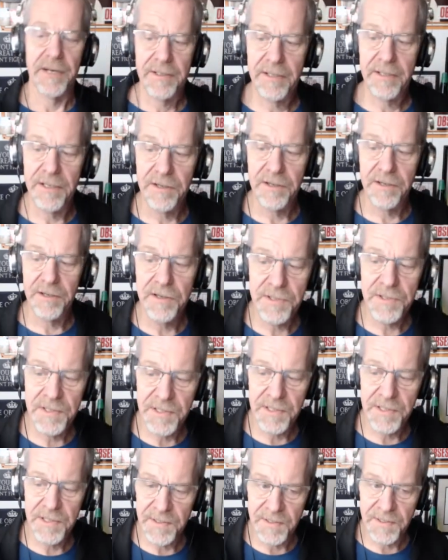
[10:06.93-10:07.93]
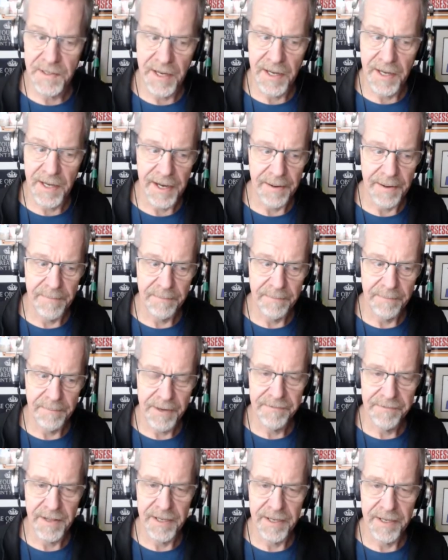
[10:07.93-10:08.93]
You're using this
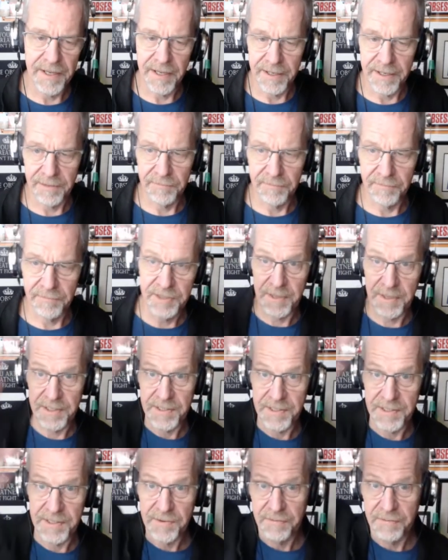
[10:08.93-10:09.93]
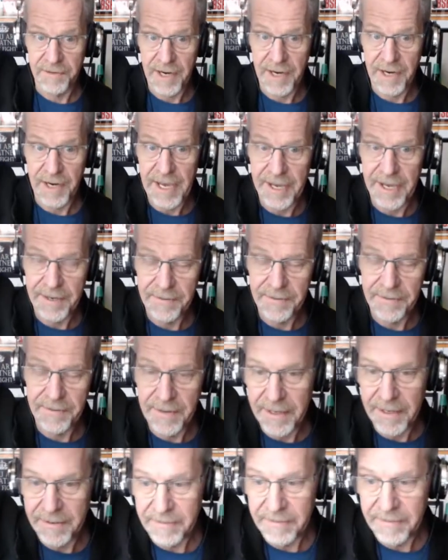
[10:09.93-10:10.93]
butterfly lighting, which means it's overhead,
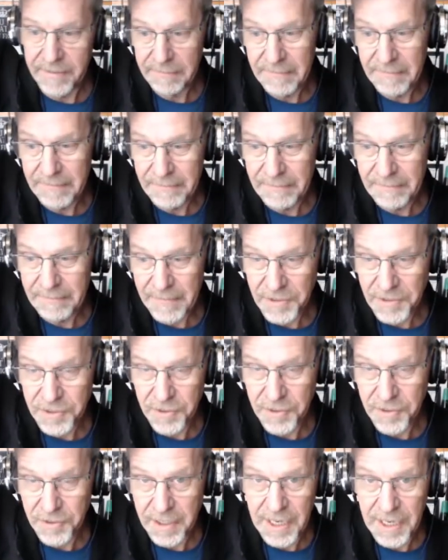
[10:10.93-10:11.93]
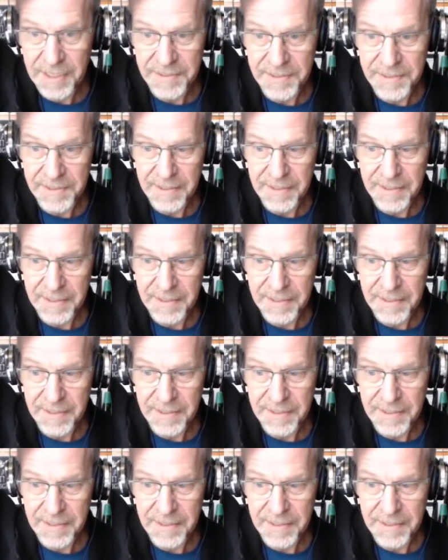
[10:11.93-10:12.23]
and I'll show you guys